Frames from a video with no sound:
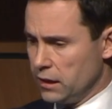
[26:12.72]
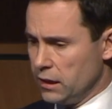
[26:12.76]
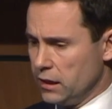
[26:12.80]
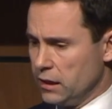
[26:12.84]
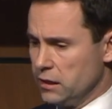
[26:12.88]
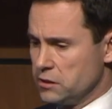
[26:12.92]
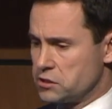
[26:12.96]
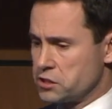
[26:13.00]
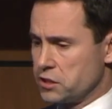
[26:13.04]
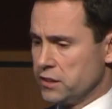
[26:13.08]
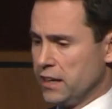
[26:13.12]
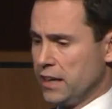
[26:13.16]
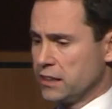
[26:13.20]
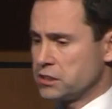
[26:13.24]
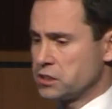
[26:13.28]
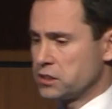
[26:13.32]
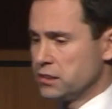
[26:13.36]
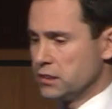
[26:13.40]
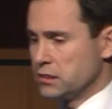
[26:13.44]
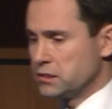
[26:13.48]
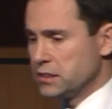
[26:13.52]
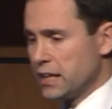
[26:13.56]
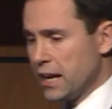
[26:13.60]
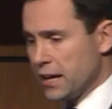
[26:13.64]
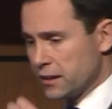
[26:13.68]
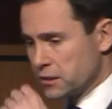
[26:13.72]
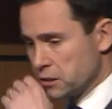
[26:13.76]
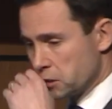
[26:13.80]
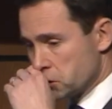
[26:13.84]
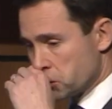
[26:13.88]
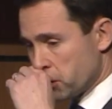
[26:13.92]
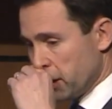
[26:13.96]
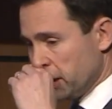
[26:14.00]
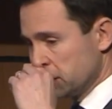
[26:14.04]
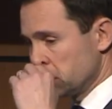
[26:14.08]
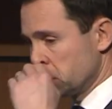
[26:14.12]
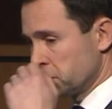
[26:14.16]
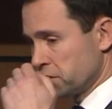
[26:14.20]
international data
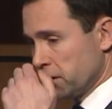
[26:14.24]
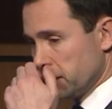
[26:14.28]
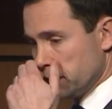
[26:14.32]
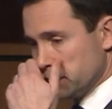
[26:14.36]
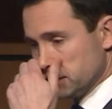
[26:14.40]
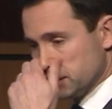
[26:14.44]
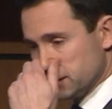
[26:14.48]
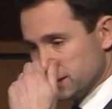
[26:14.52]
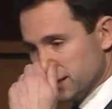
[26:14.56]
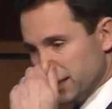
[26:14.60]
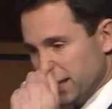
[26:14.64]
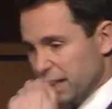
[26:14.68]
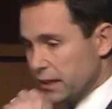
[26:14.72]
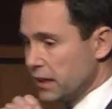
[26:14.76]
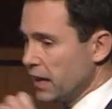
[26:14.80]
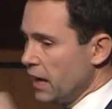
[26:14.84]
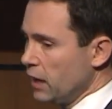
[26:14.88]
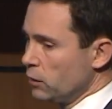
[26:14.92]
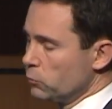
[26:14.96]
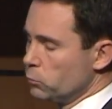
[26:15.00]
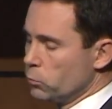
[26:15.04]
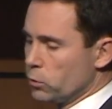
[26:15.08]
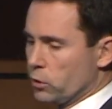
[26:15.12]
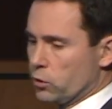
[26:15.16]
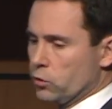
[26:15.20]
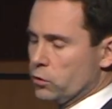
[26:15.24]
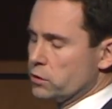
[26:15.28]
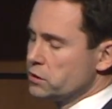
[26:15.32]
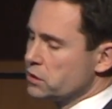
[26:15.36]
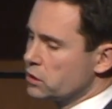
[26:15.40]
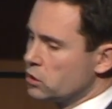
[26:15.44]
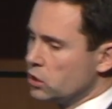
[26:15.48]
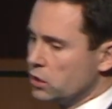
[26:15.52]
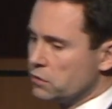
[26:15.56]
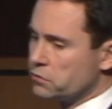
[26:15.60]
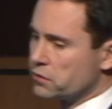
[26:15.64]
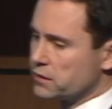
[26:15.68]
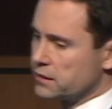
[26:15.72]
transfers, again, we're going to
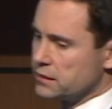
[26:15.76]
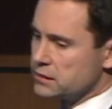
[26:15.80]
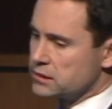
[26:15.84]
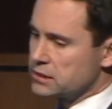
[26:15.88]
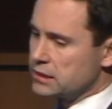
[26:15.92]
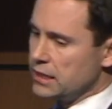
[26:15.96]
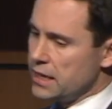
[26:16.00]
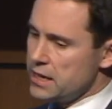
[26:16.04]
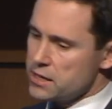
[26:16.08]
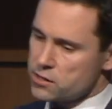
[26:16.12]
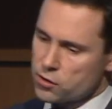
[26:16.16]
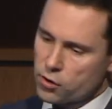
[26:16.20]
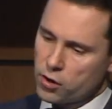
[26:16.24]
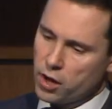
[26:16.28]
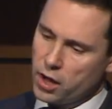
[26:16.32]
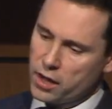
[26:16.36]
cover this later